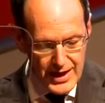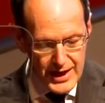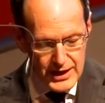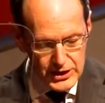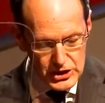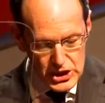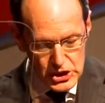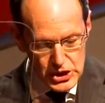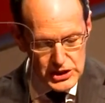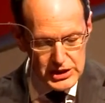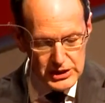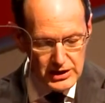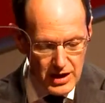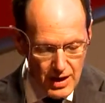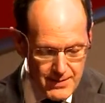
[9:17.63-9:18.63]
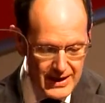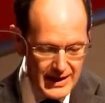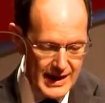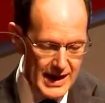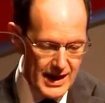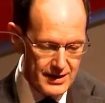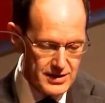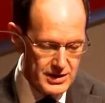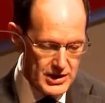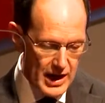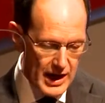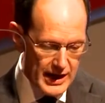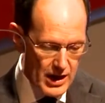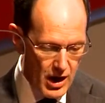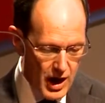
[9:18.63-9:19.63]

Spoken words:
In addition to coming here today,